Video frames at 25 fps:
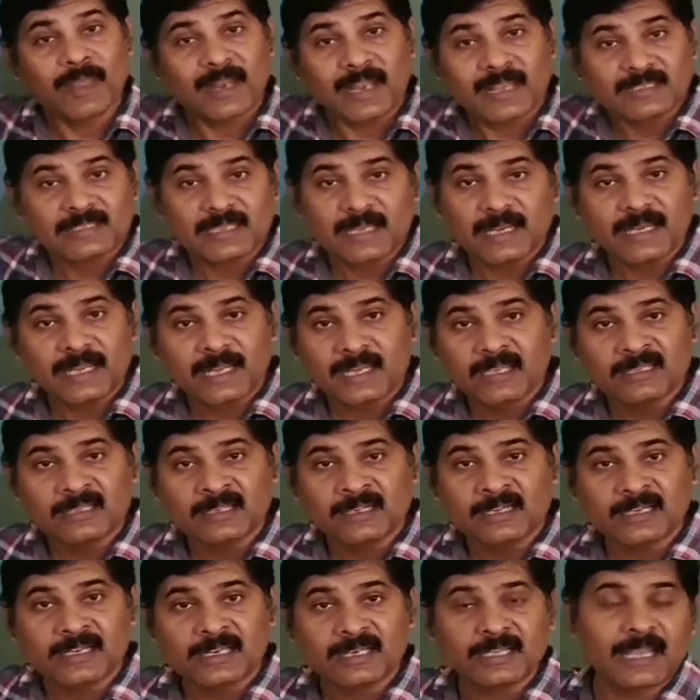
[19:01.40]
where I said
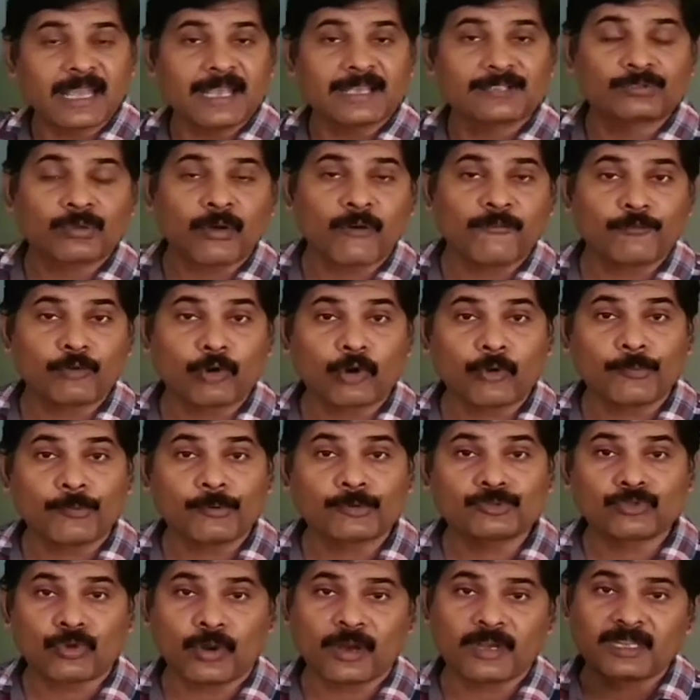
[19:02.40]
here, in case of
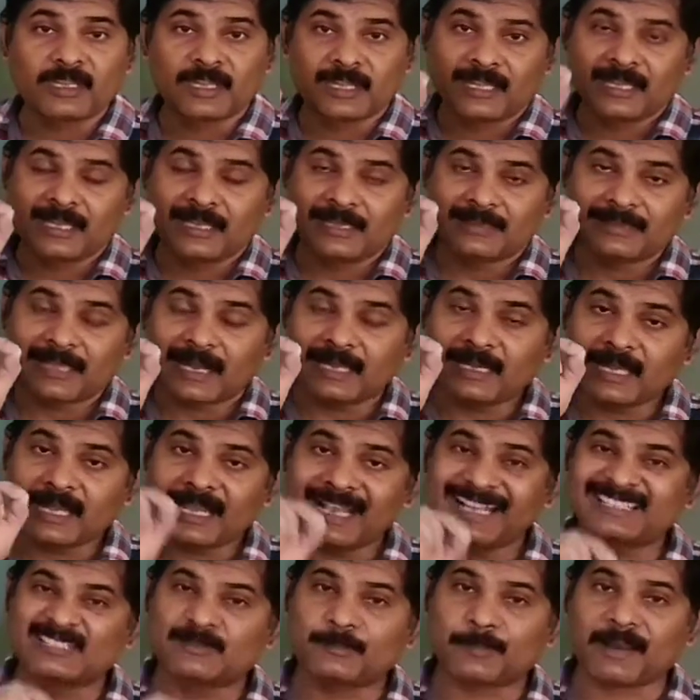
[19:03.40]
tropozoite, that
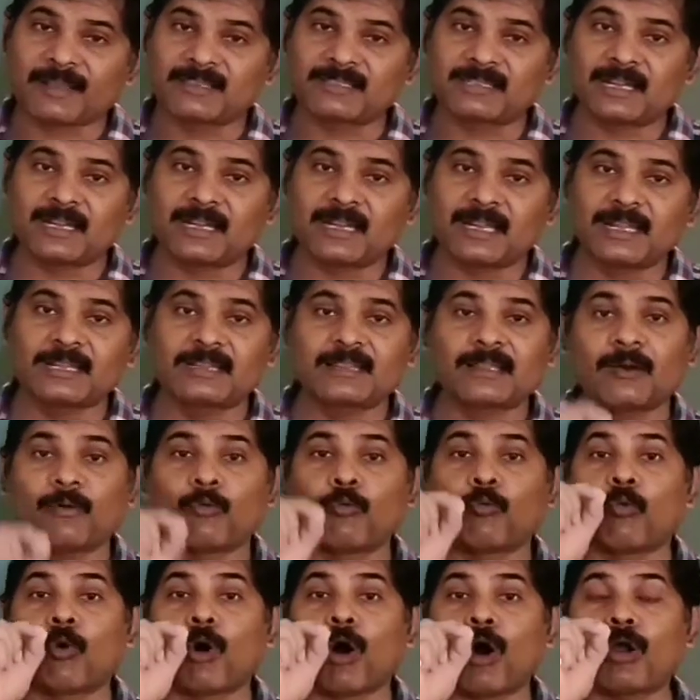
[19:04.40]
is present in the
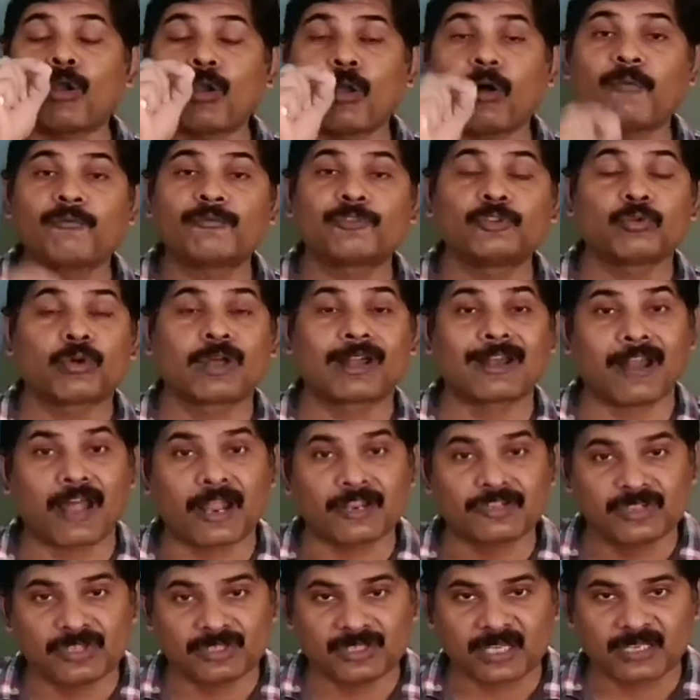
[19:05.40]
wall of your
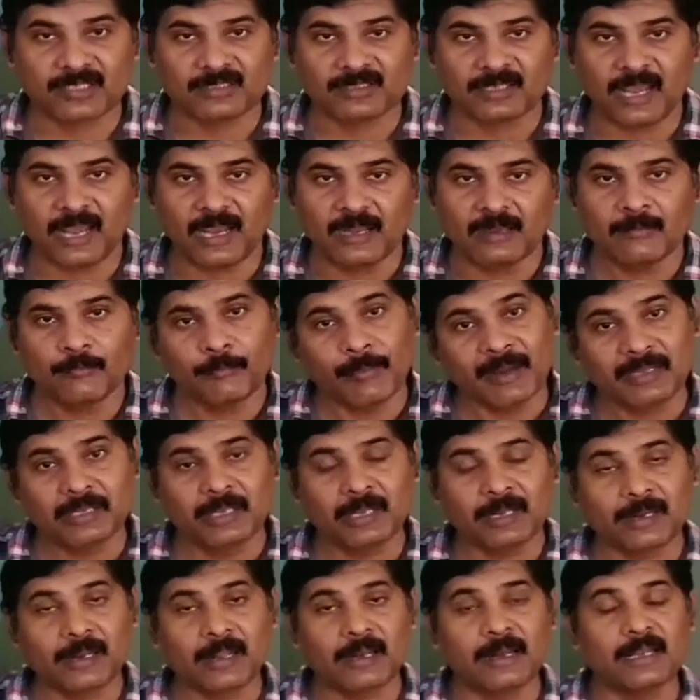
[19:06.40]
large intestine,
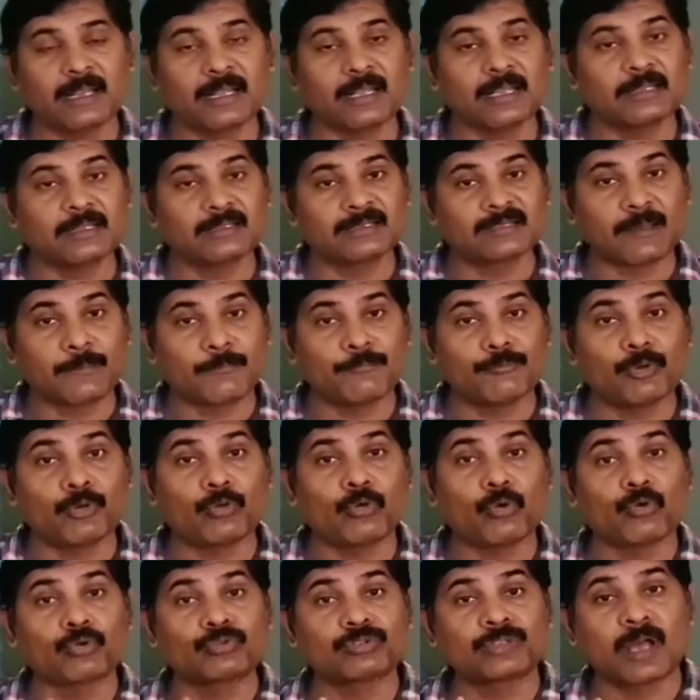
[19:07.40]
particularly
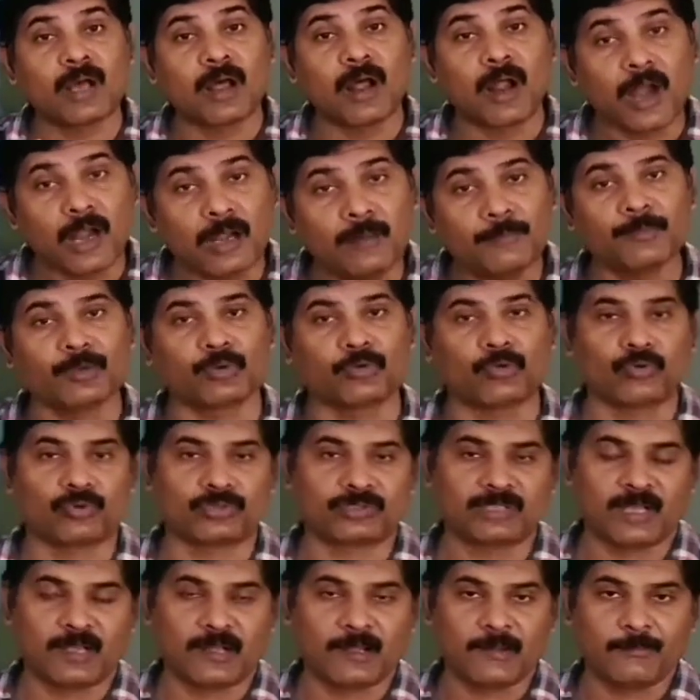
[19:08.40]
submucosa and
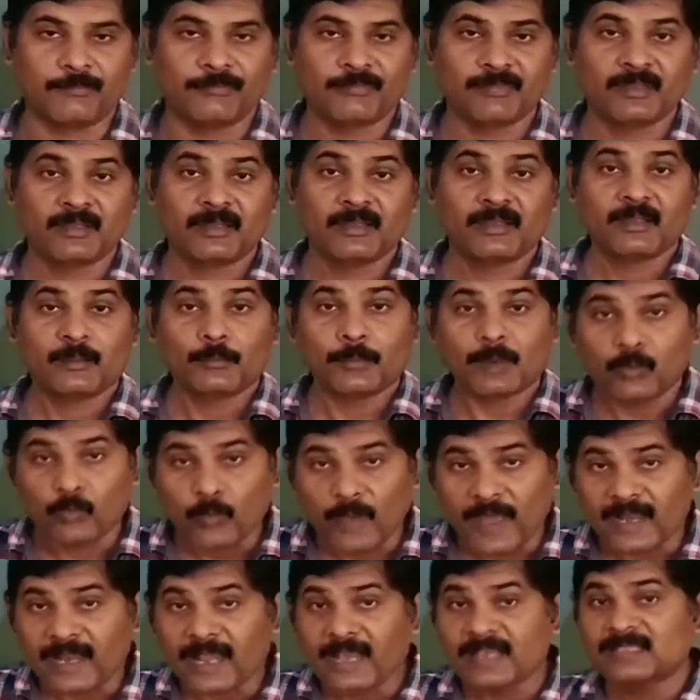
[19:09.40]
mucosa. But
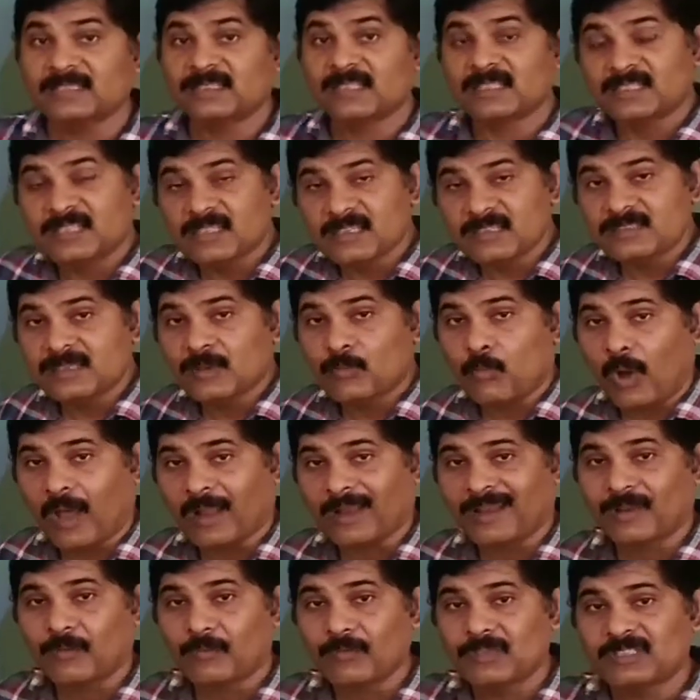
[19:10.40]
whereas this is a
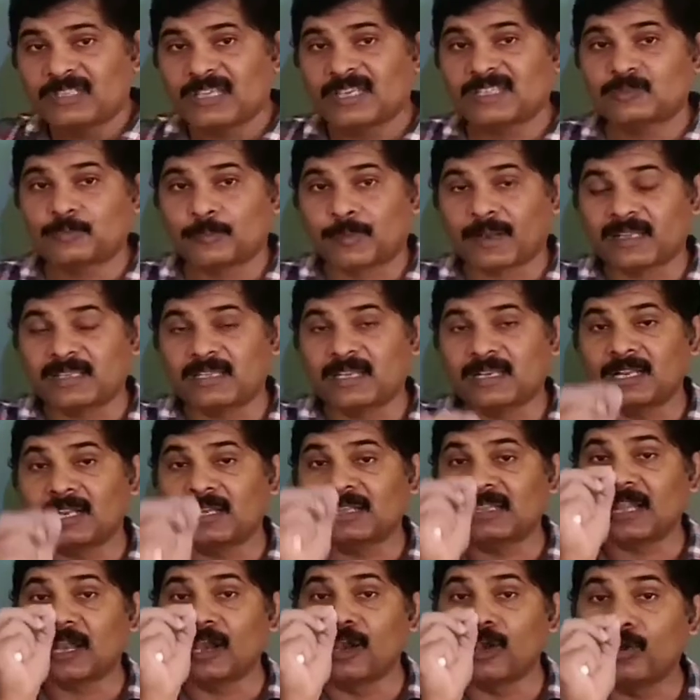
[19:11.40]
one which is present
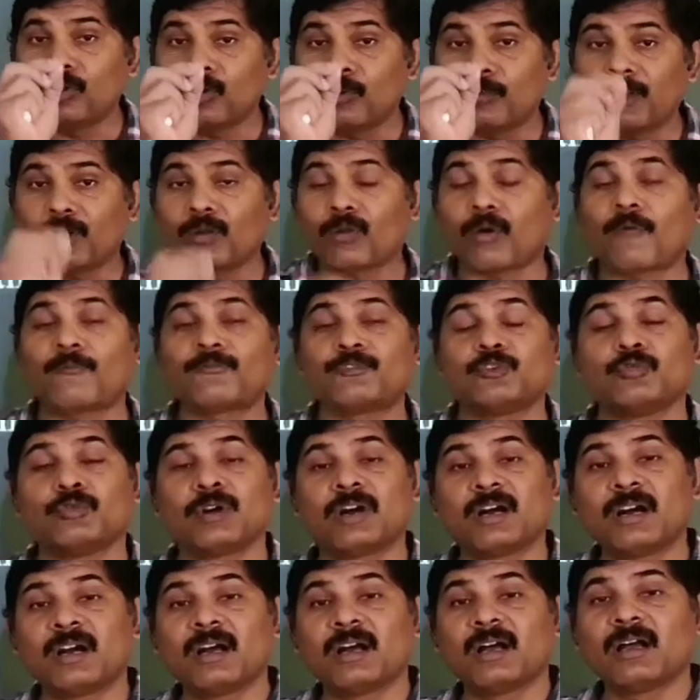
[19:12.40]
in the lumen of
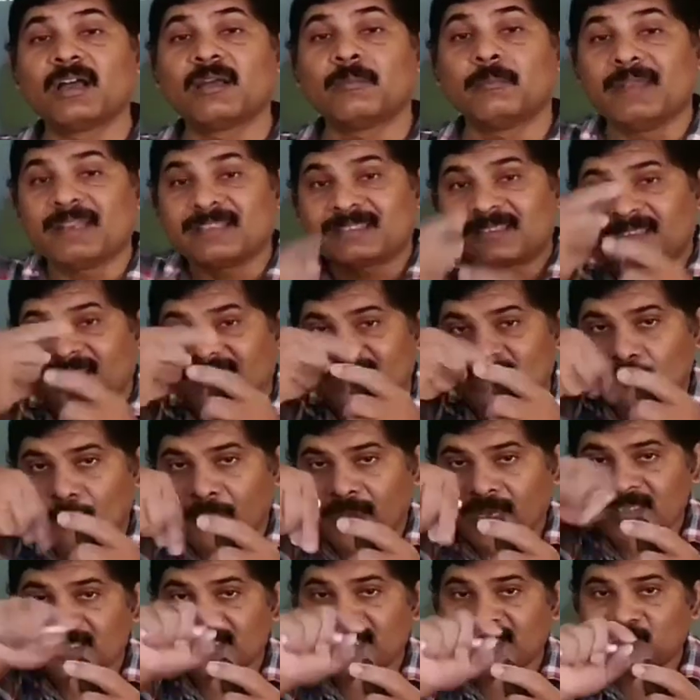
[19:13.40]
your, means the
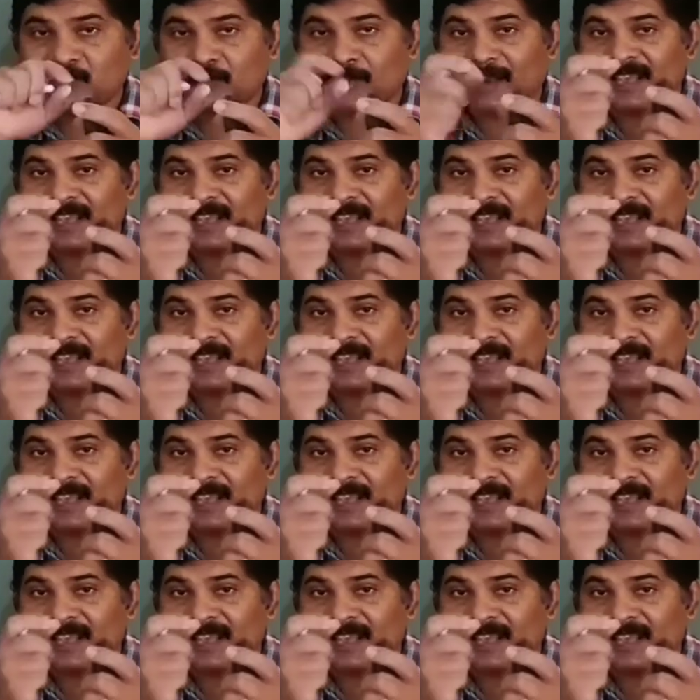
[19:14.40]
spacious